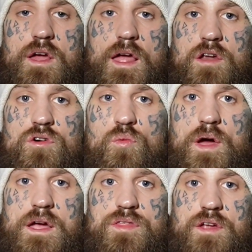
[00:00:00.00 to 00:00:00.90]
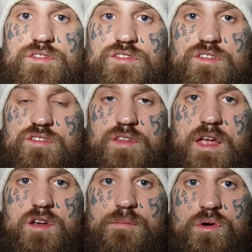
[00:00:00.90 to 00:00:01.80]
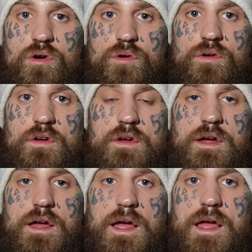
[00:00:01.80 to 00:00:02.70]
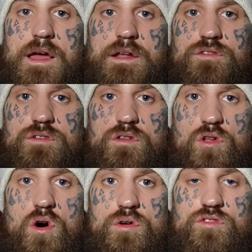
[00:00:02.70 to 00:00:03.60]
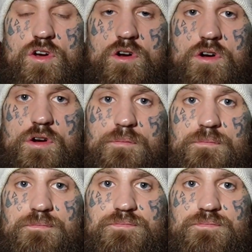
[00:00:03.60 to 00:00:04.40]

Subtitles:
in a way that's sustainable and long-term,